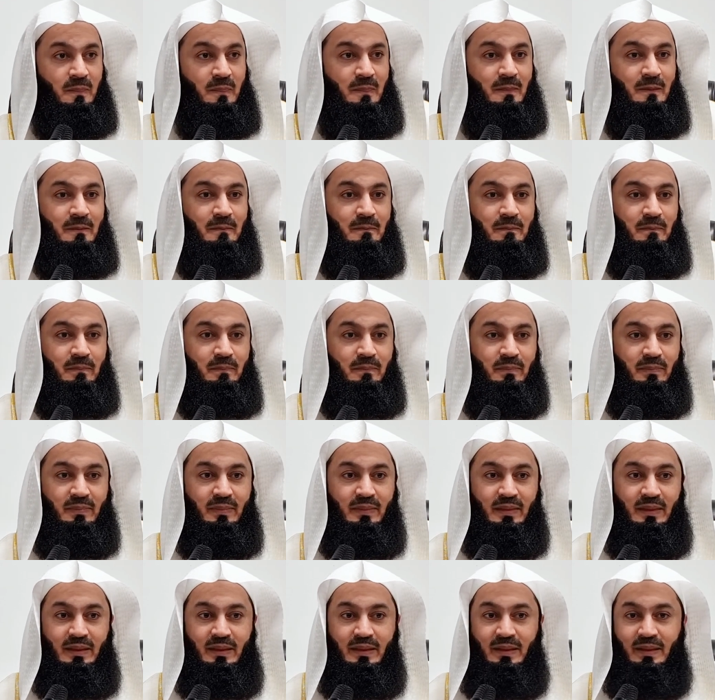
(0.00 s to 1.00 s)

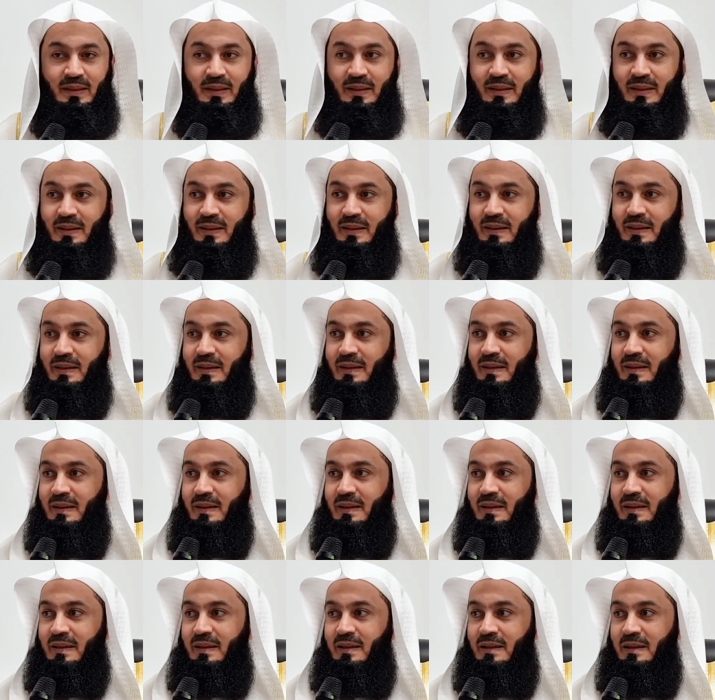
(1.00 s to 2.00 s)

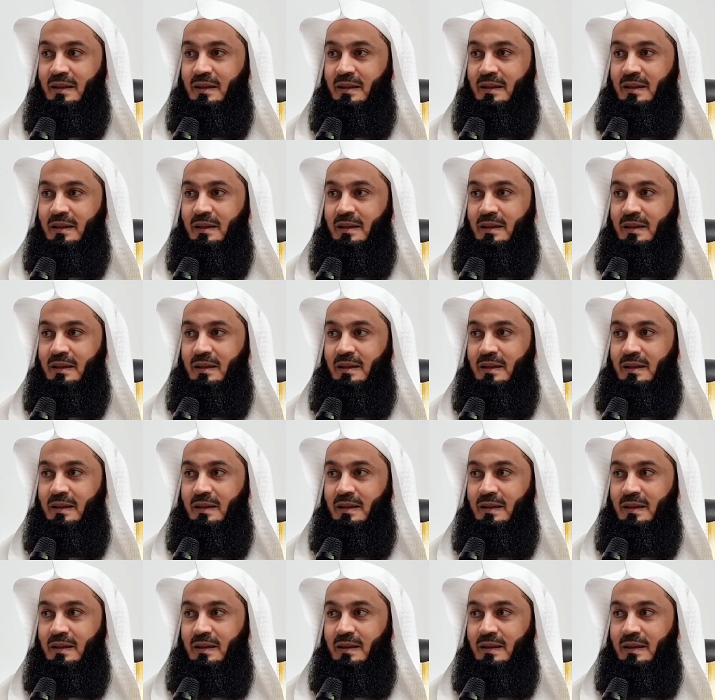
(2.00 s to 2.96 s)
No one is speaking in this clip.